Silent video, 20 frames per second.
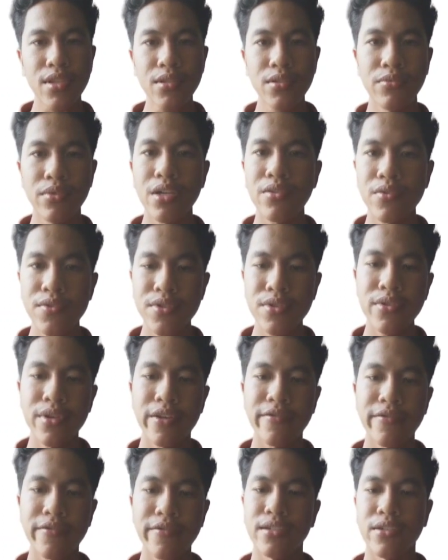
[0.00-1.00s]
We also
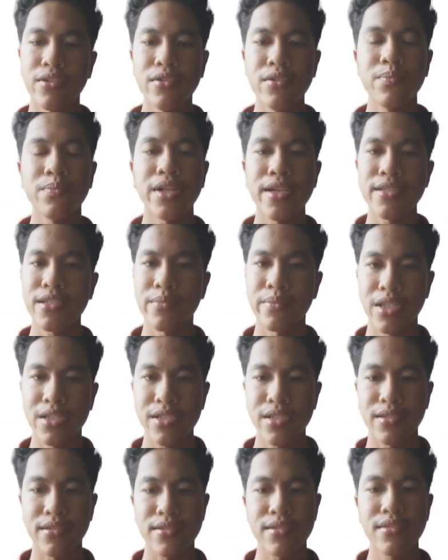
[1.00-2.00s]
have a non-price
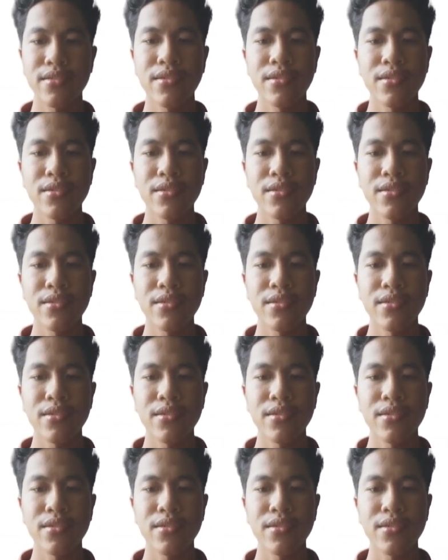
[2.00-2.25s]
competitions.